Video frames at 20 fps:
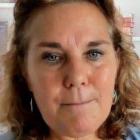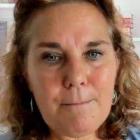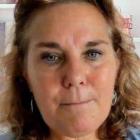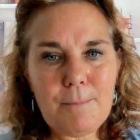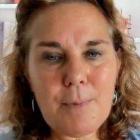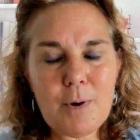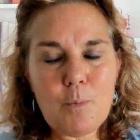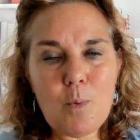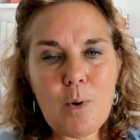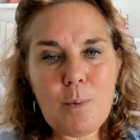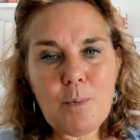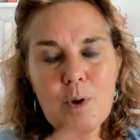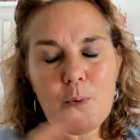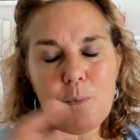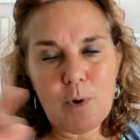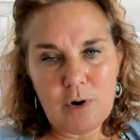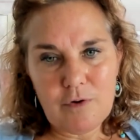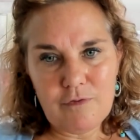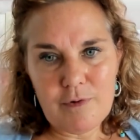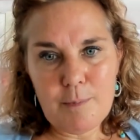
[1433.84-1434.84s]
But when we
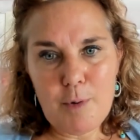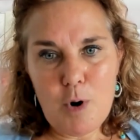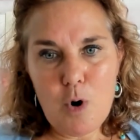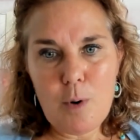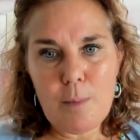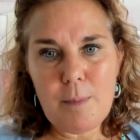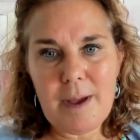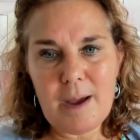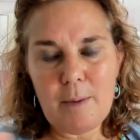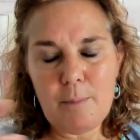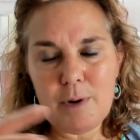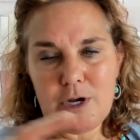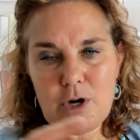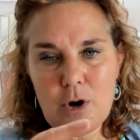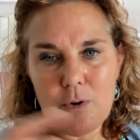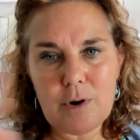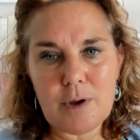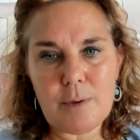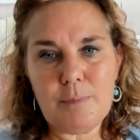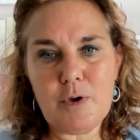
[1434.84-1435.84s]
work from home and we
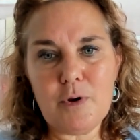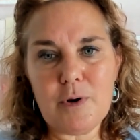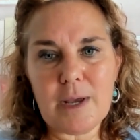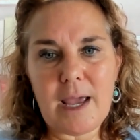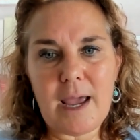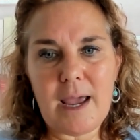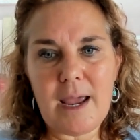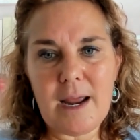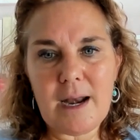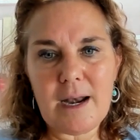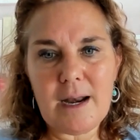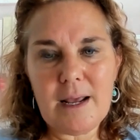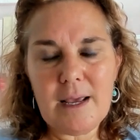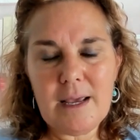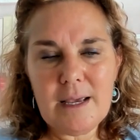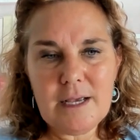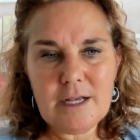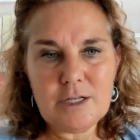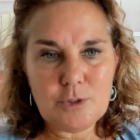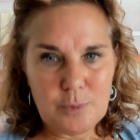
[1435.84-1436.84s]
don't communicate,
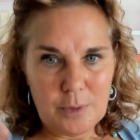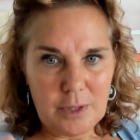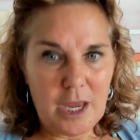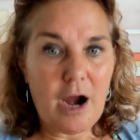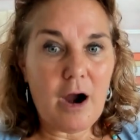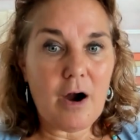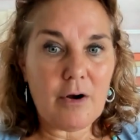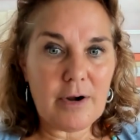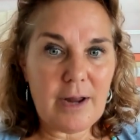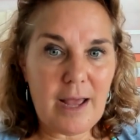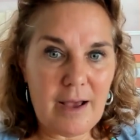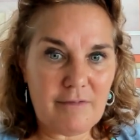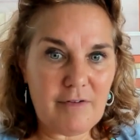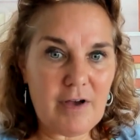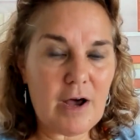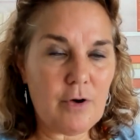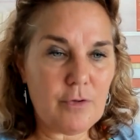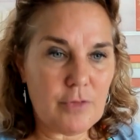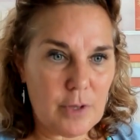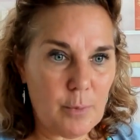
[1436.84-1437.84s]
it's really hard to have a
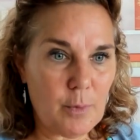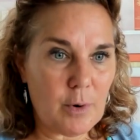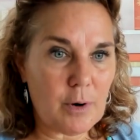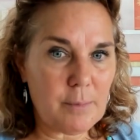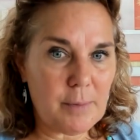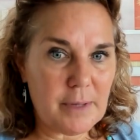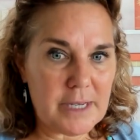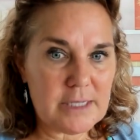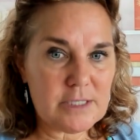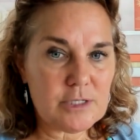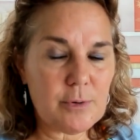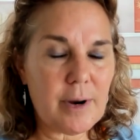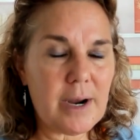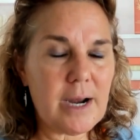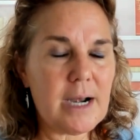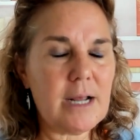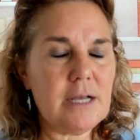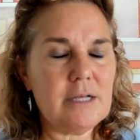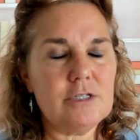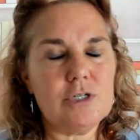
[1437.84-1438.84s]
healthy workplace,
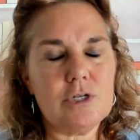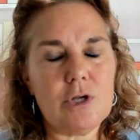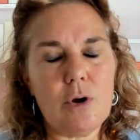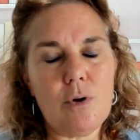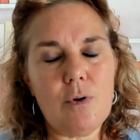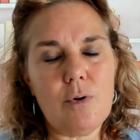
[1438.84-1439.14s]
right? And so